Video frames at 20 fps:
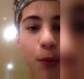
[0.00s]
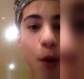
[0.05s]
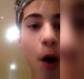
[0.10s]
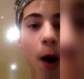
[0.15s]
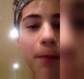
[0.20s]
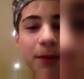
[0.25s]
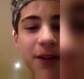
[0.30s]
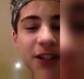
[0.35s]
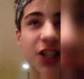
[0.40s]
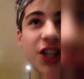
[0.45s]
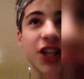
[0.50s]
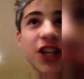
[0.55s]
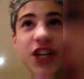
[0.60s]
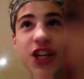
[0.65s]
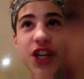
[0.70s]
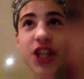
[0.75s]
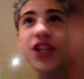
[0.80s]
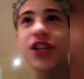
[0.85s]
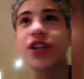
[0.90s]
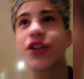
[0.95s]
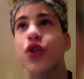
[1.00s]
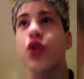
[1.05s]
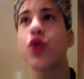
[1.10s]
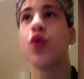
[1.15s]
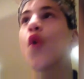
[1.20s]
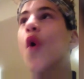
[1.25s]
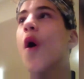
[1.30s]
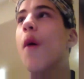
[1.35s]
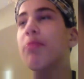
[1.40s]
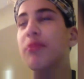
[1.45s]
Daniel Clark was a
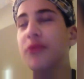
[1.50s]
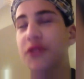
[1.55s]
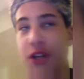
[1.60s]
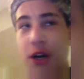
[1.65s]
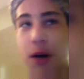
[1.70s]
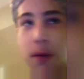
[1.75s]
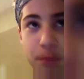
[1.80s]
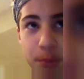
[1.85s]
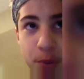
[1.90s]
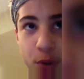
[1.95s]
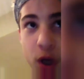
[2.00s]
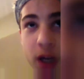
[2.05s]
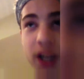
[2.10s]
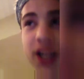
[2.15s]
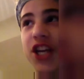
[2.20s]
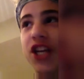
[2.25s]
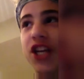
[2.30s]
clever and creative